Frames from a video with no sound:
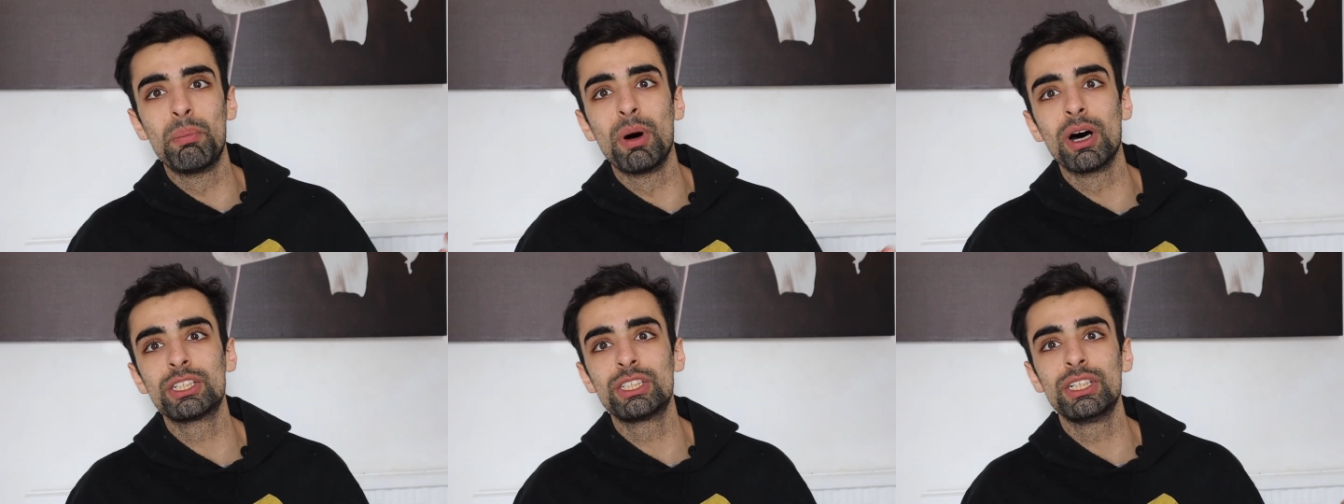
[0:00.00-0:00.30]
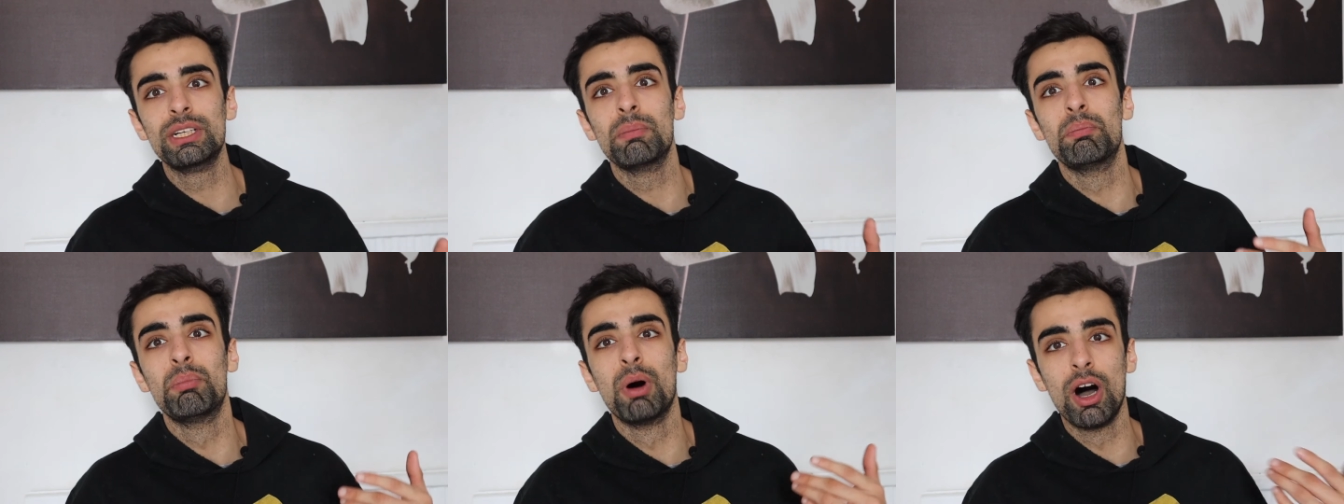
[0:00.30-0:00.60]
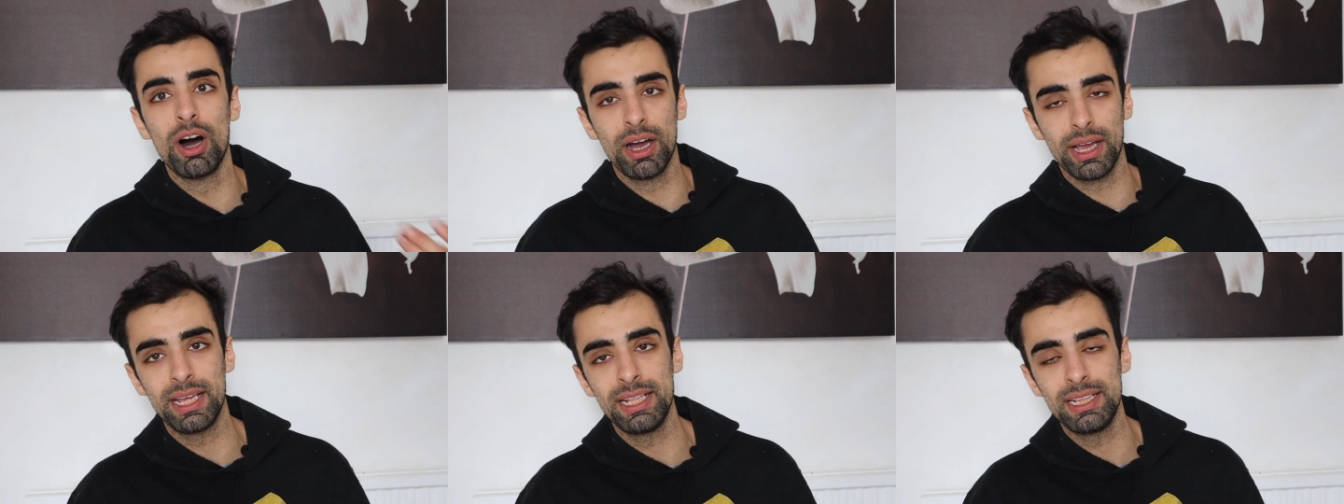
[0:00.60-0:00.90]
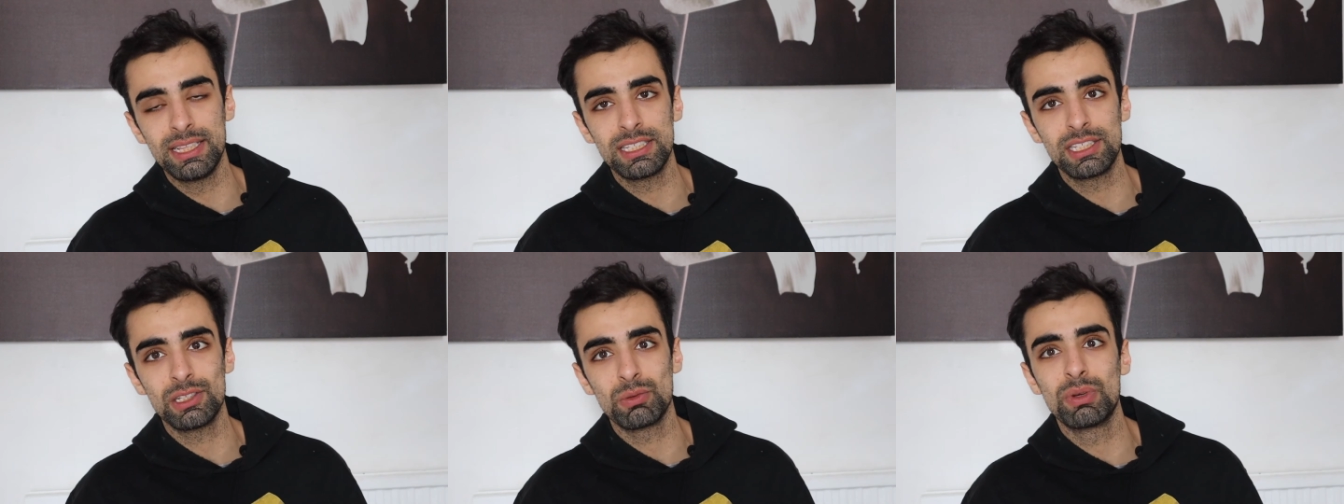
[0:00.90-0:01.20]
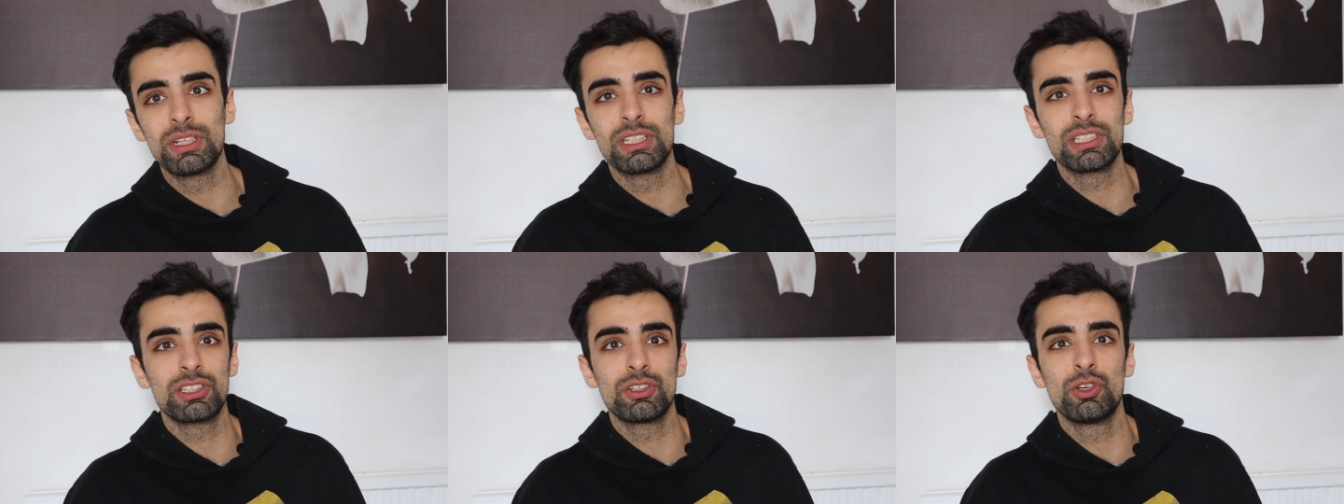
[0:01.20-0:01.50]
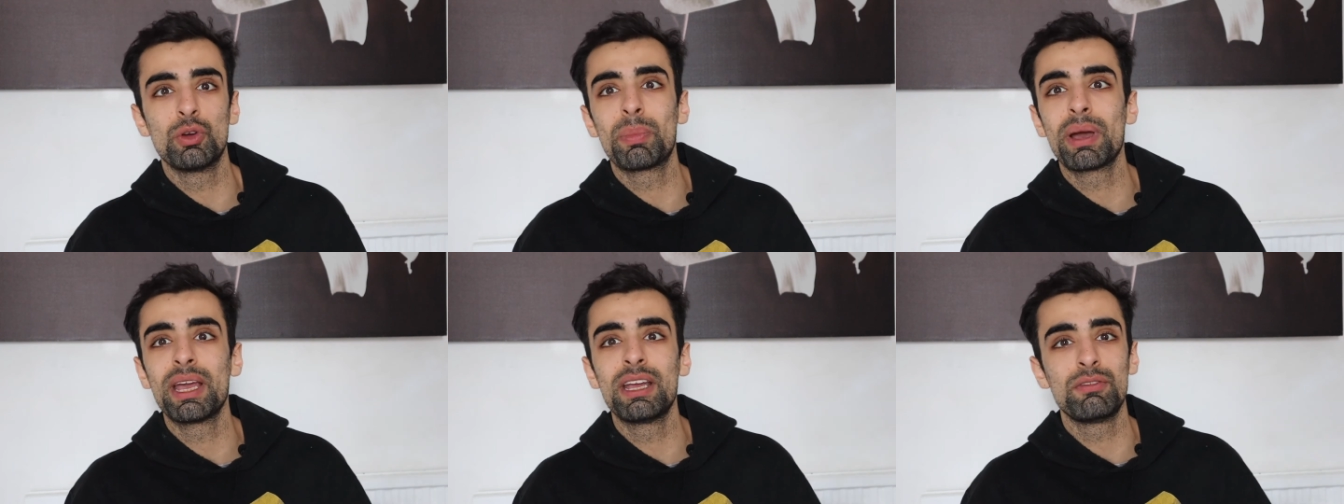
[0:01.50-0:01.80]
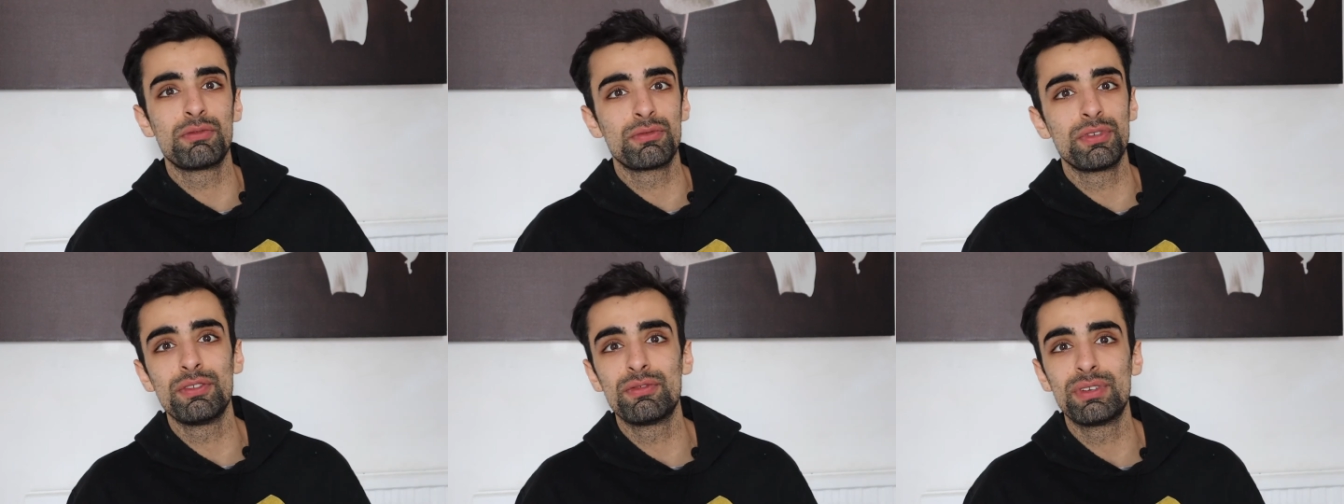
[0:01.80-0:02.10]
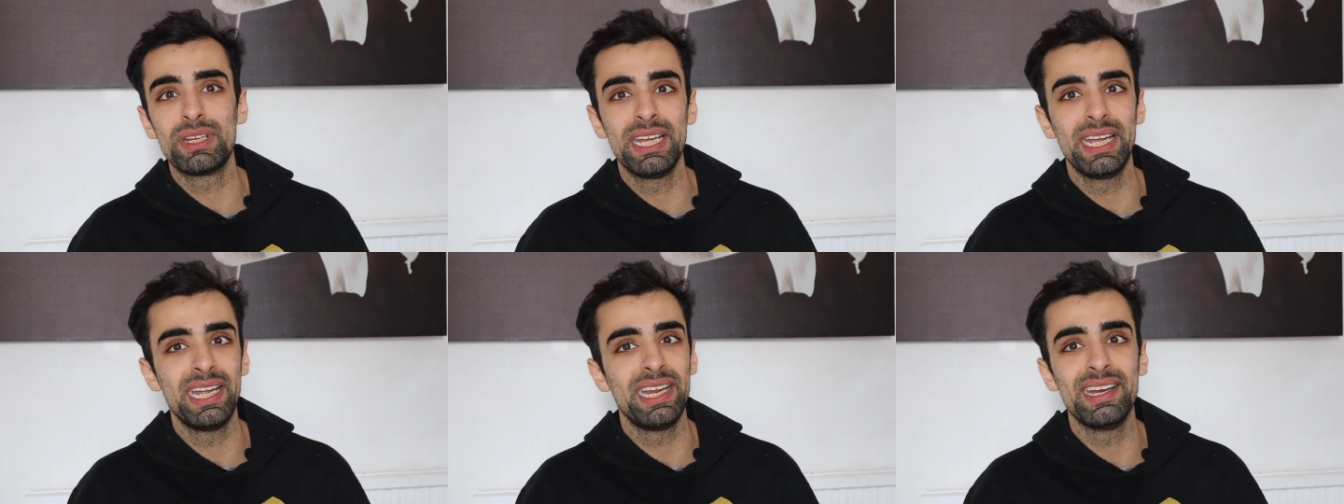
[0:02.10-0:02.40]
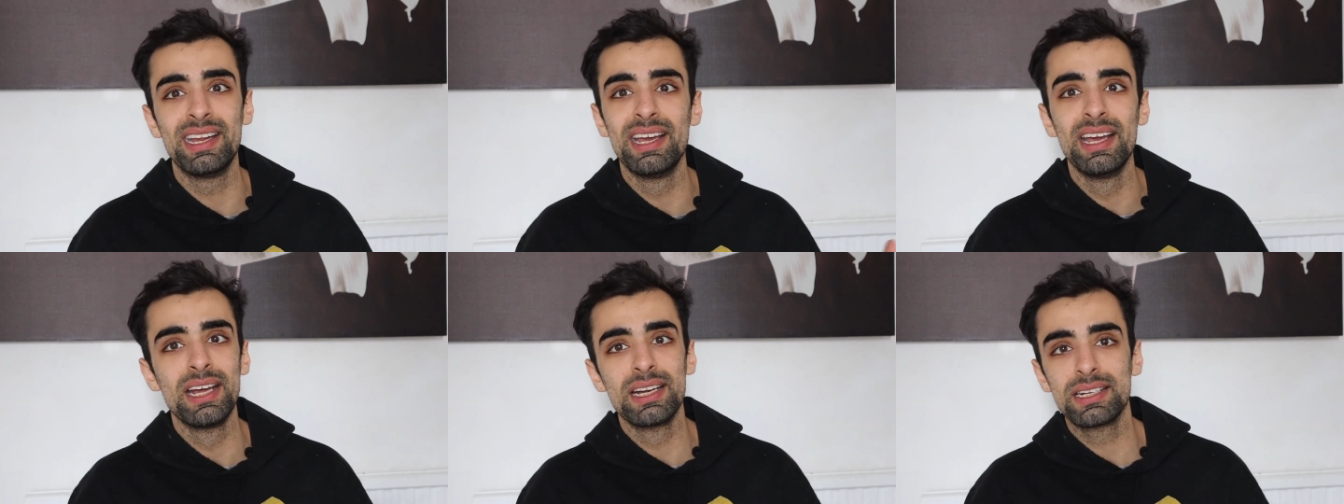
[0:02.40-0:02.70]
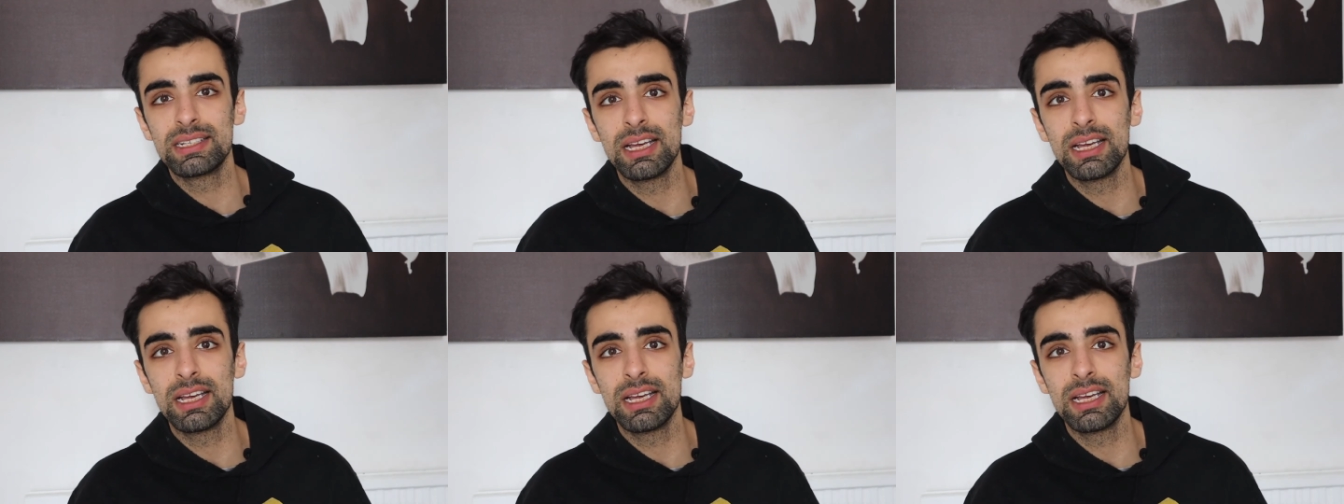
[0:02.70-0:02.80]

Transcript: budget bargains when you're paying 15,